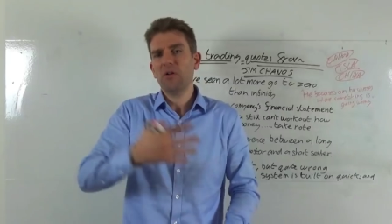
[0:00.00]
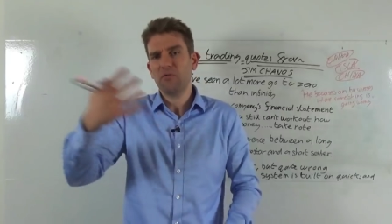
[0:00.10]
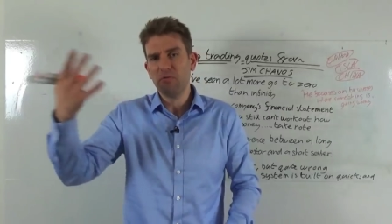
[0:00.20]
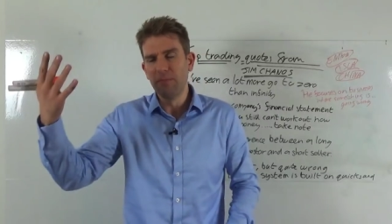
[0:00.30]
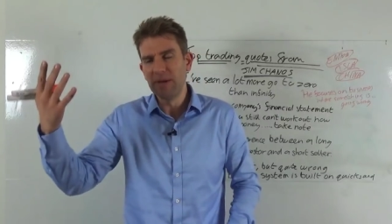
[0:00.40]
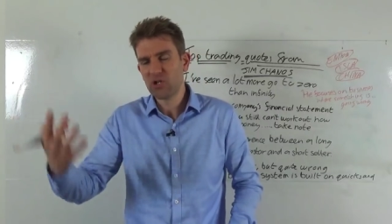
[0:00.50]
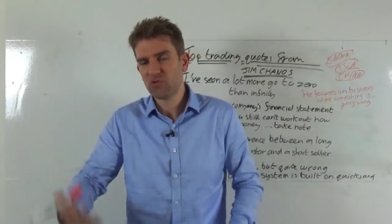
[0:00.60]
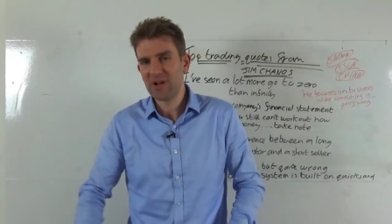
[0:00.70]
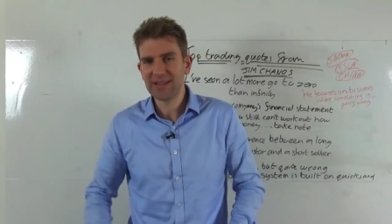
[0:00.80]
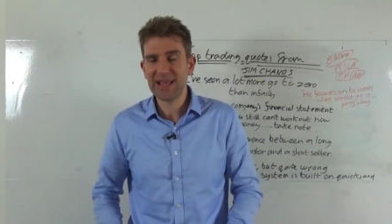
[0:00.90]
from a big
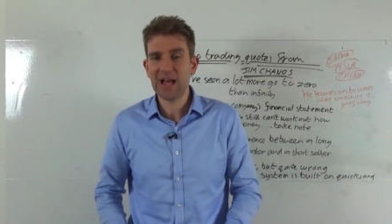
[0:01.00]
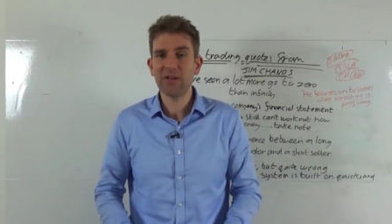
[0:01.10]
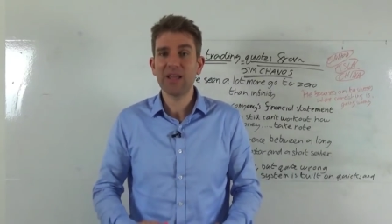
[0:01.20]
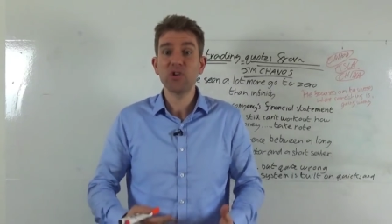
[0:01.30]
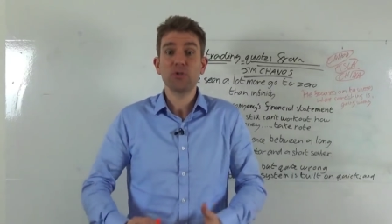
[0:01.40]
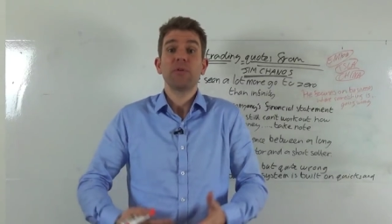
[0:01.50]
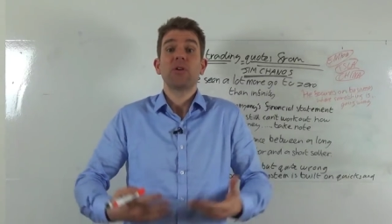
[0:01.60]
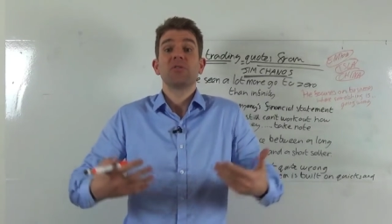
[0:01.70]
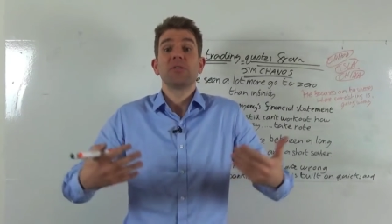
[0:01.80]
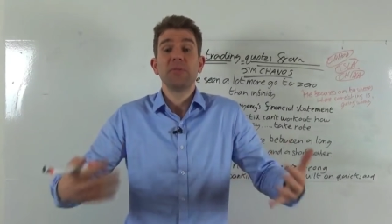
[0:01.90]
trend down again, just
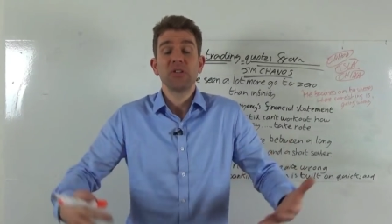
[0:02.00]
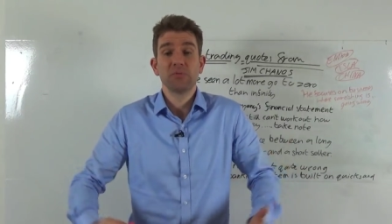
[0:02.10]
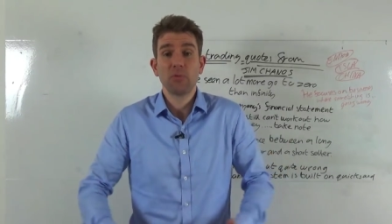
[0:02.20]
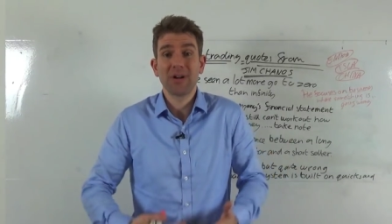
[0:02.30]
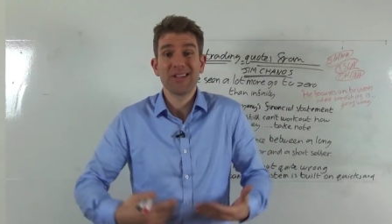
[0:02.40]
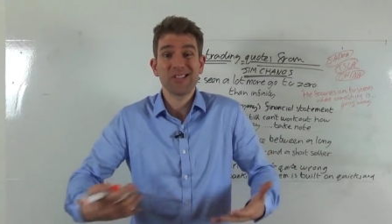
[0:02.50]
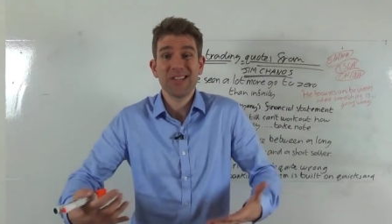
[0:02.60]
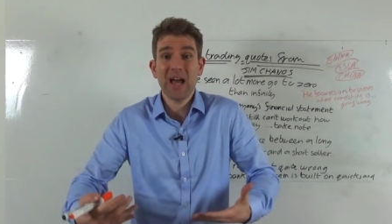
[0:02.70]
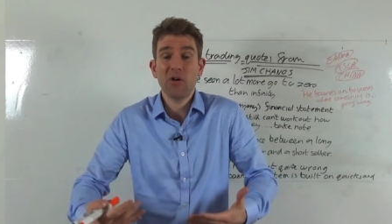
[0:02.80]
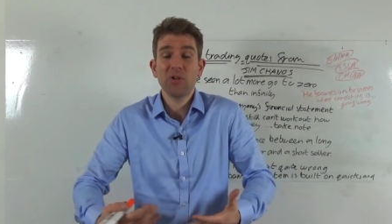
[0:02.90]
because the business model is
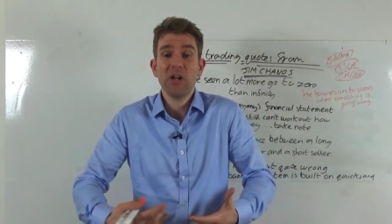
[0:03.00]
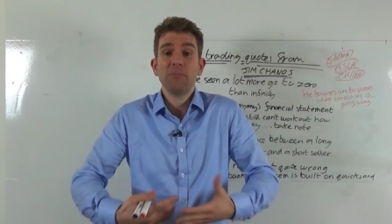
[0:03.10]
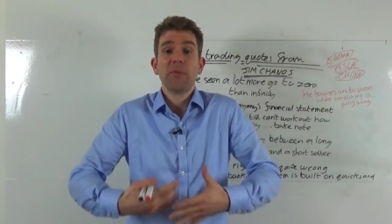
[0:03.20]
sound,